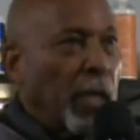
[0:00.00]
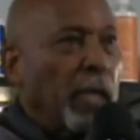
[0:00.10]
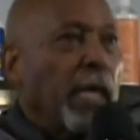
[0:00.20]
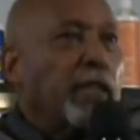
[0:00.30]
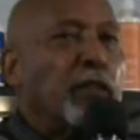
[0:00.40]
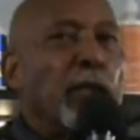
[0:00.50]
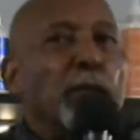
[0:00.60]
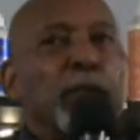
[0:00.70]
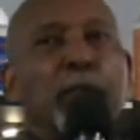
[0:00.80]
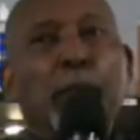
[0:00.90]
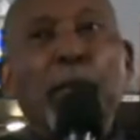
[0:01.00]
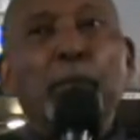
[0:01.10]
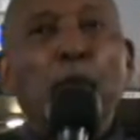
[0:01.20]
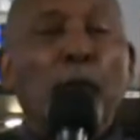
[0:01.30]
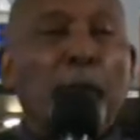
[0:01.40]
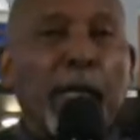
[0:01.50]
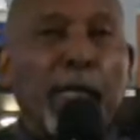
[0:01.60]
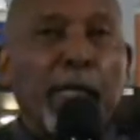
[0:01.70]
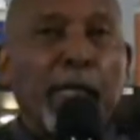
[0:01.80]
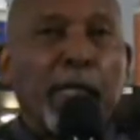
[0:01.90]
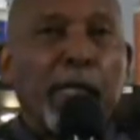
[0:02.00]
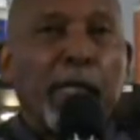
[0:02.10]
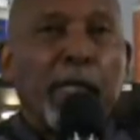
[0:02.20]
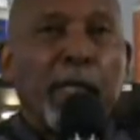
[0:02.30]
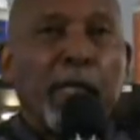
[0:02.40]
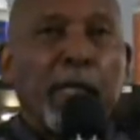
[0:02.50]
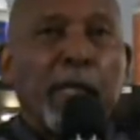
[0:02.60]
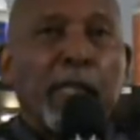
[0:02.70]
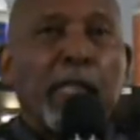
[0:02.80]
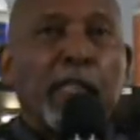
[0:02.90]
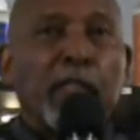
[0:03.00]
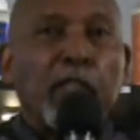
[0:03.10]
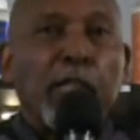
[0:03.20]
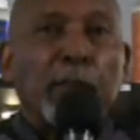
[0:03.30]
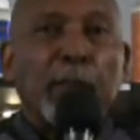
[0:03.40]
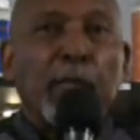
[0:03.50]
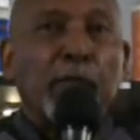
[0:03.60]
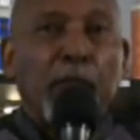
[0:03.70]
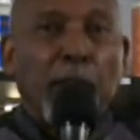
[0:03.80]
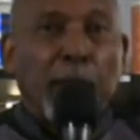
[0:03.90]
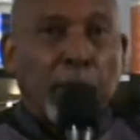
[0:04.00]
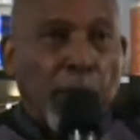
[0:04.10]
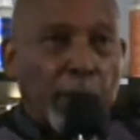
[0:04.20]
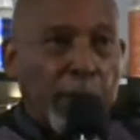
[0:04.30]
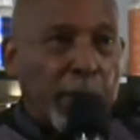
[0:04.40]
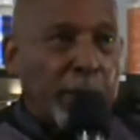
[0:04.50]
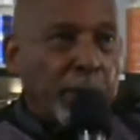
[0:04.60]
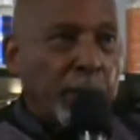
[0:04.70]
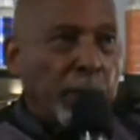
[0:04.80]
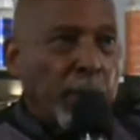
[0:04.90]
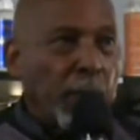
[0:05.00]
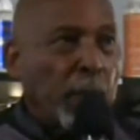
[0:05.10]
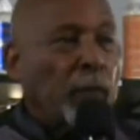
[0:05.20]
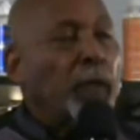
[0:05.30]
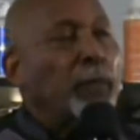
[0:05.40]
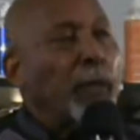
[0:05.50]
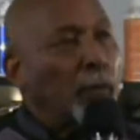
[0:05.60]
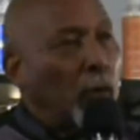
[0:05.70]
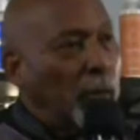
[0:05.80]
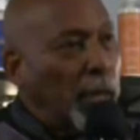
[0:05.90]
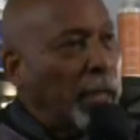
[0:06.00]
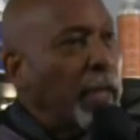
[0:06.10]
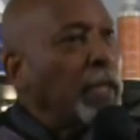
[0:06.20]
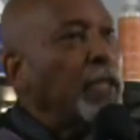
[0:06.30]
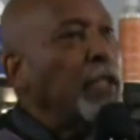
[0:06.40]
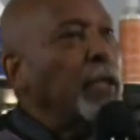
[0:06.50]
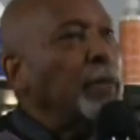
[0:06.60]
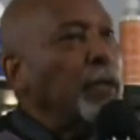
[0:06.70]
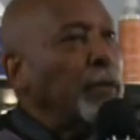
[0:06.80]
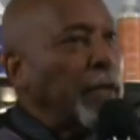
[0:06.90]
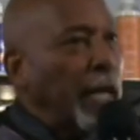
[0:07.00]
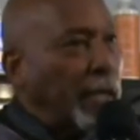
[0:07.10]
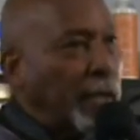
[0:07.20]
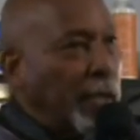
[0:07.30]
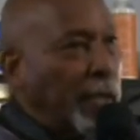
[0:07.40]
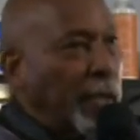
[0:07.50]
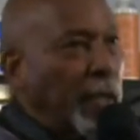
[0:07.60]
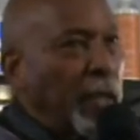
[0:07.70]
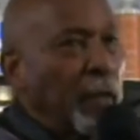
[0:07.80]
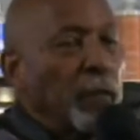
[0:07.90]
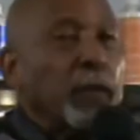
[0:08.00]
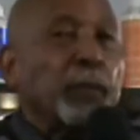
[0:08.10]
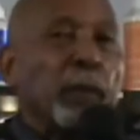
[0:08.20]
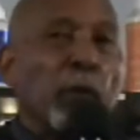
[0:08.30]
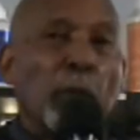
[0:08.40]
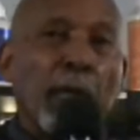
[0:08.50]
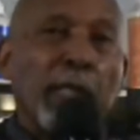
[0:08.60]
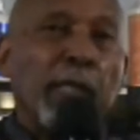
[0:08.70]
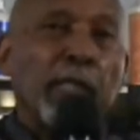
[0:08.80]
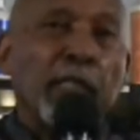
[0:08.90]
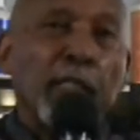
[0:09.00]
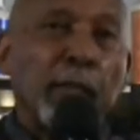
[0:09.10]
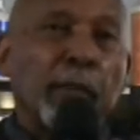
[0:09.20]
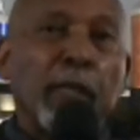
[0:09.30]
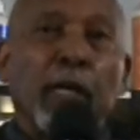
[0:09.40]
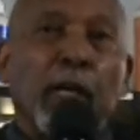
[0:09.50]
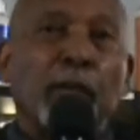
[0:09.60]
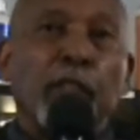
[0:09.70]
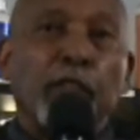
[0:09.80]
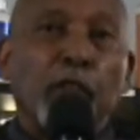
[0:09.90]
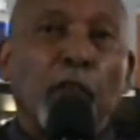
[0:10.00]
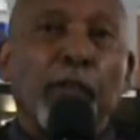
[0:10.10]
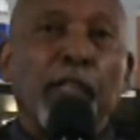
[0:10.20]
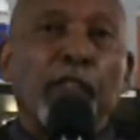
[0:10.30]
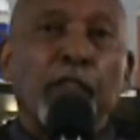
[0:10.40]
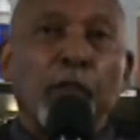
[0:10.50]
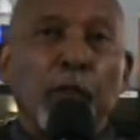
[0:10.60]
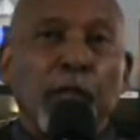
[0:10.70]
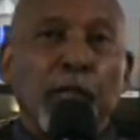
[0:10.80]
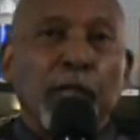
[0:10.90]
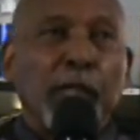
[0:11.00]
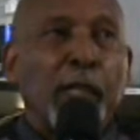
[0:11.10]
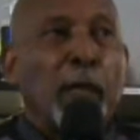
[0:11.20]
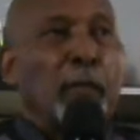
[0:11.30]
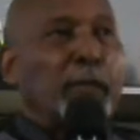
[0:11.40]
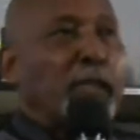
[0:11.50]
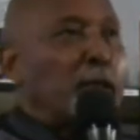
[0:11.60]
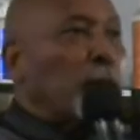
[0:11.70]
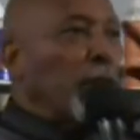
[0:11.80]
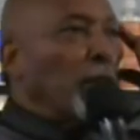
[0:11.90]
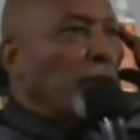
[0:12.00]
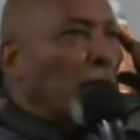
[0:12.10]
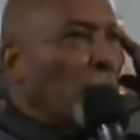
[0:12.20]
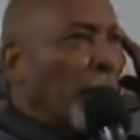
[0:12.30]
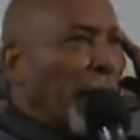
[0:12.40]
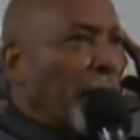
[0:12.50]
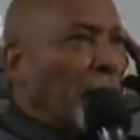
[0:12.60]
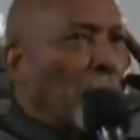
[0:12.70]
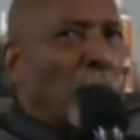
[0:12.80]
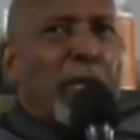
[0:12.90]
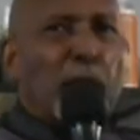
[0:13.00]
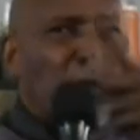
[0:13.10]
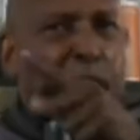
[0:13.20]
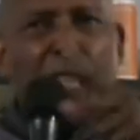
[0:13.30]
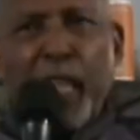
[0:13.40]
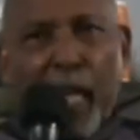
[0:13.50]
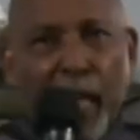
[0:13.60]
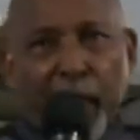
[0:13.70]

Last year, we spent more money than the GDP of Saudi Arabia. We spent more money than the GDP of Canada. We spend more money than the GDP of the Soviet Union. But since we don't know that, we don't see that.